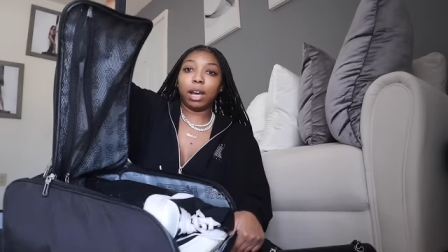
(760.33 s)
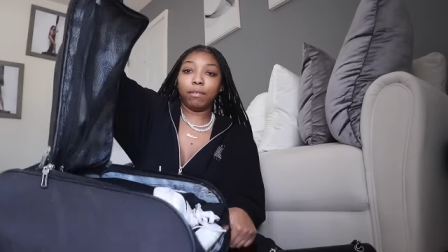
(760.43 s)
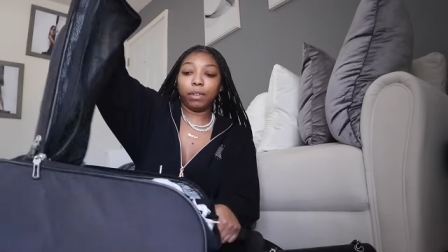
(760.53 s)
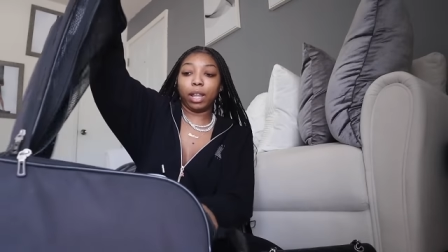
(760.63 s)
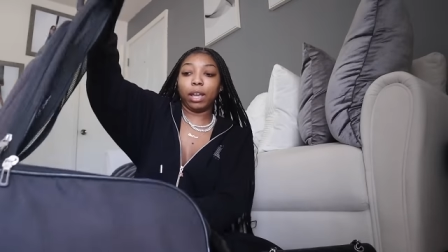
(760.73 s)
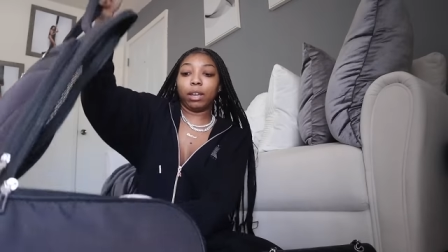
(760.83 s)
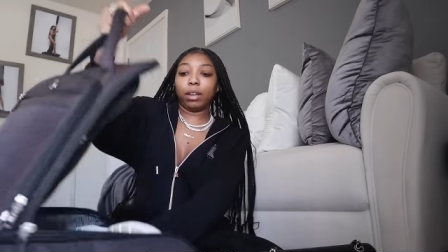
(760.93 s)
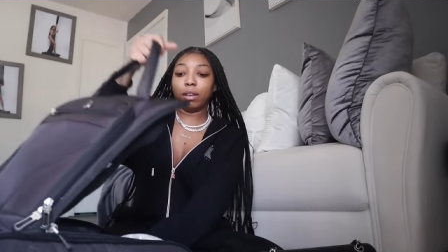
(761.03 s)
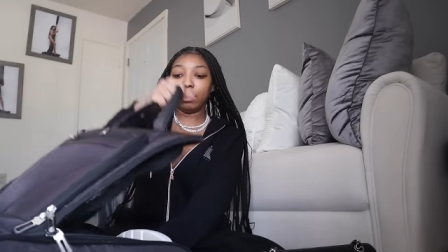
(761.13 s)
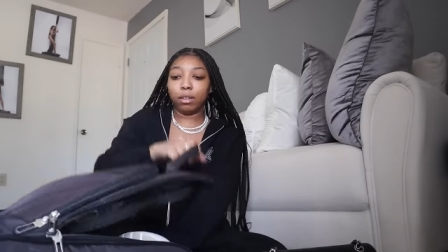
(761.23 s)
I feel
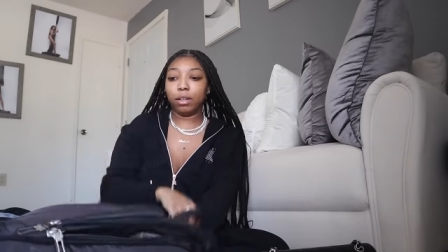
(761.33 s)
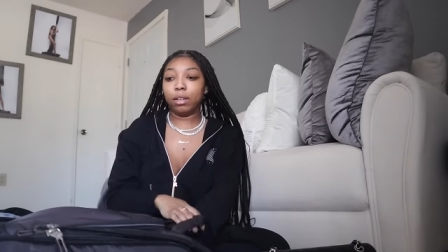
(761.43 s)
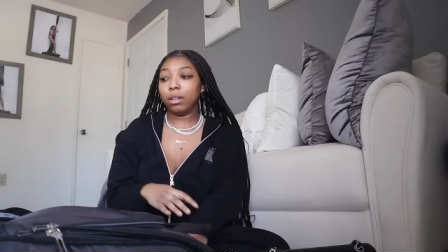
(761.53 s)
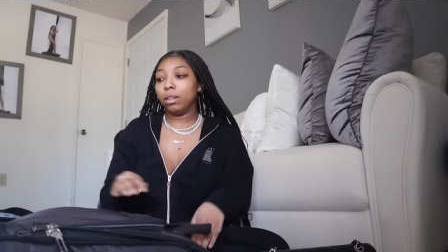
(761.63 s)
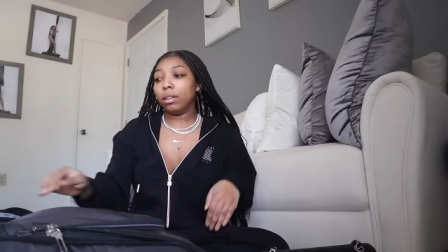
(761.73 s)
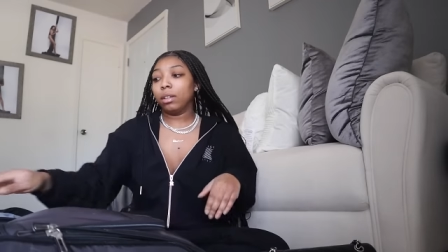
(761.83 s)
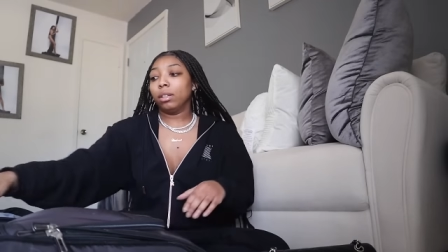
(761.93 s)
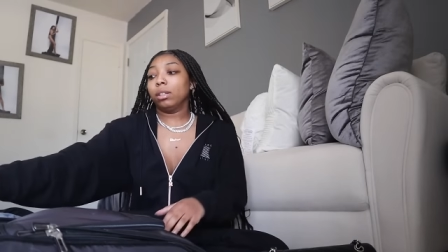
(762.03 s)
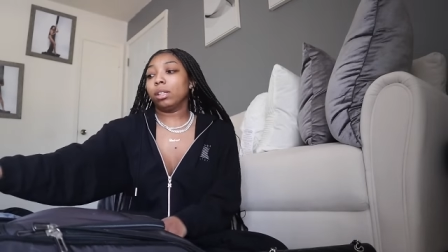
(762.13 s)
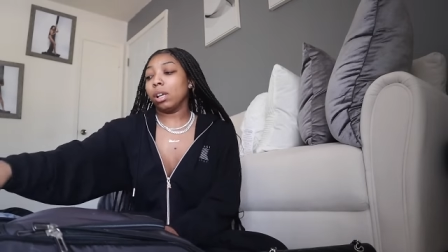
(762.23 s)
like.
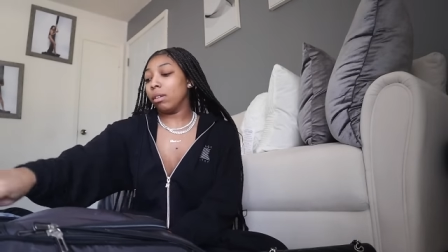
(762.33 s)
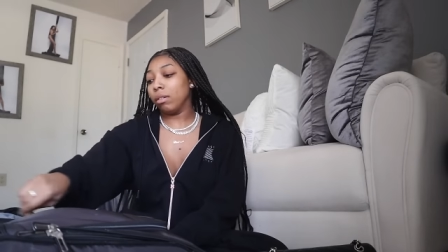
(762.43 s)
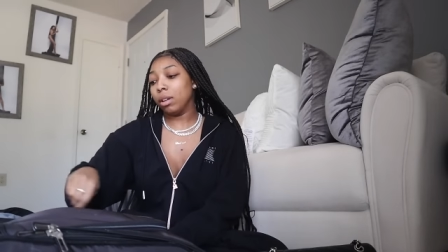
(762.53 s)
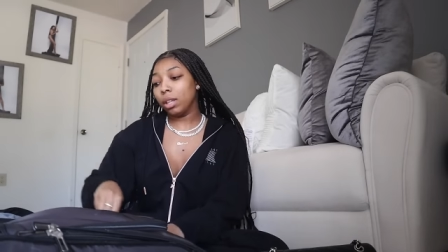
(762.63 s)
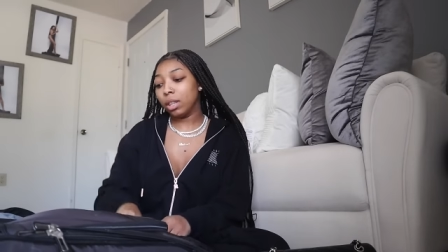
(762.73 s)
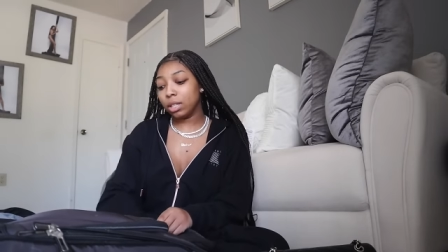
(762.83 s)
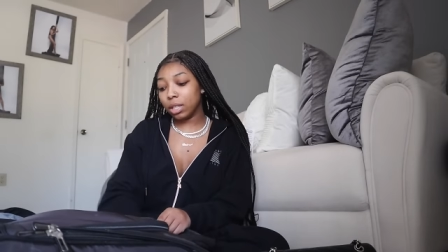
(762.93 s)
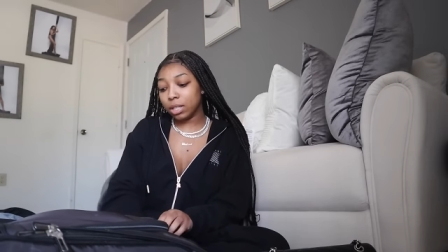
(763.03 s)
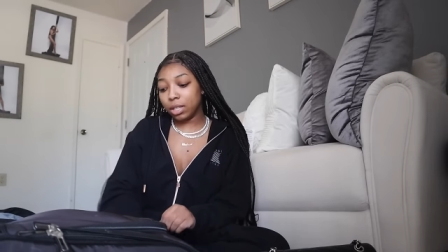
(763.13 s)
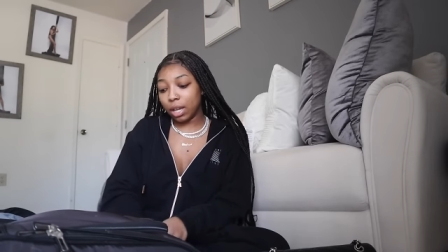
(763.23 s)
So
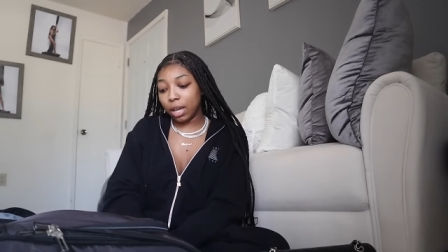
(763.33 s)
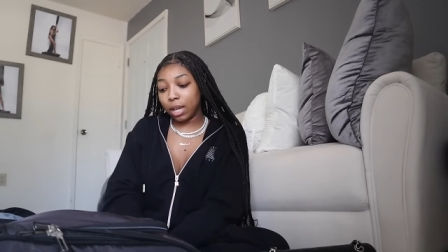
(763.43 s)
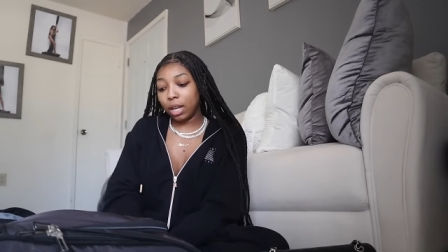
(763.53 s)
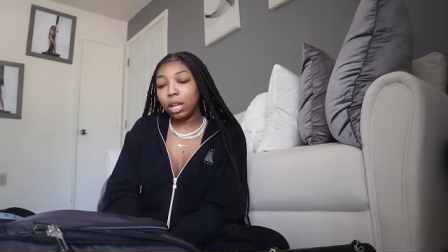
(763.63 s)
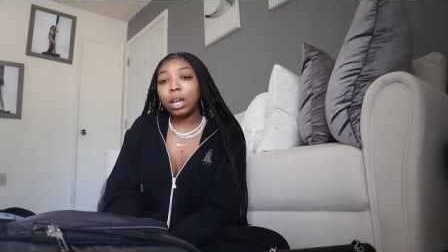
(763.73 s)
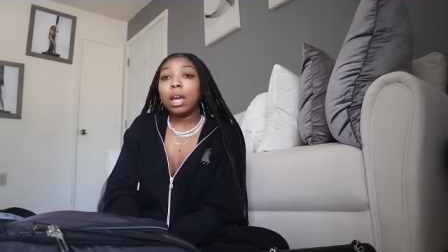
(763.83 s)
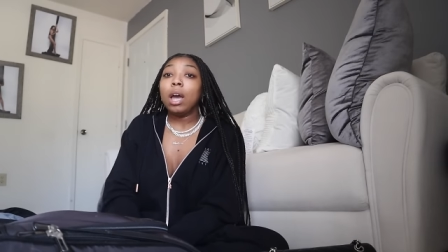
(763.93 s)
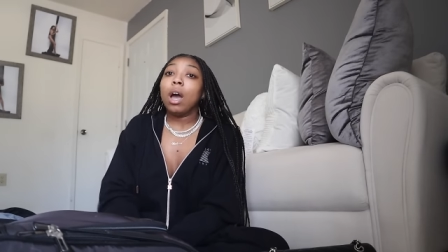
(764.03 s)
this is done.